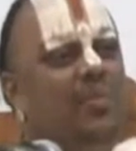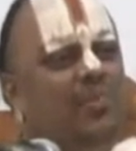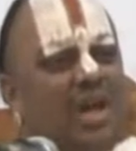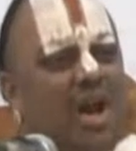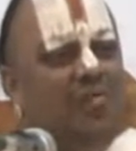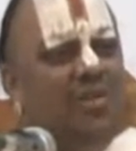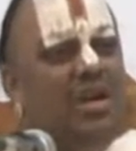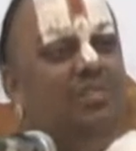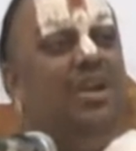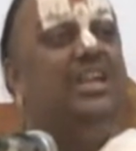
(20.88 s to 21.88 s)
the limbs
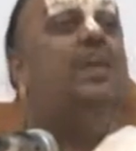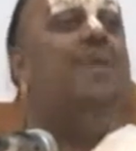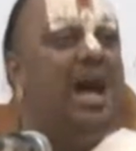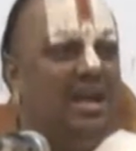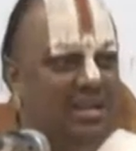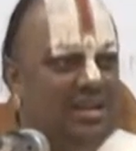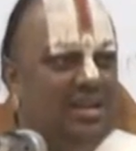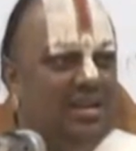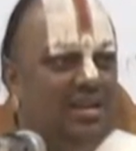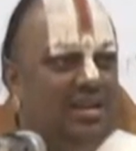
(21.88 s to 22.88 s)
of Vrishabha,
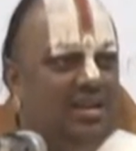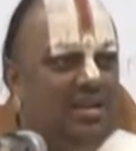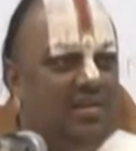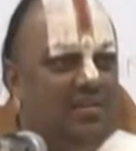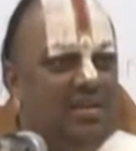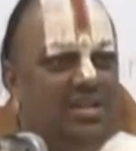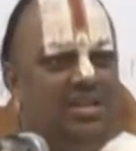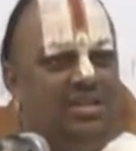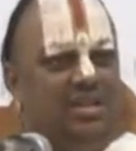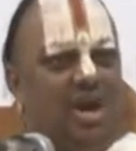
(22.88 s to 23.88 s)

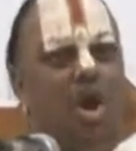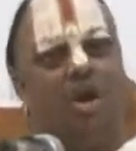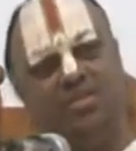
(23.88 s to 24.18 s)
which is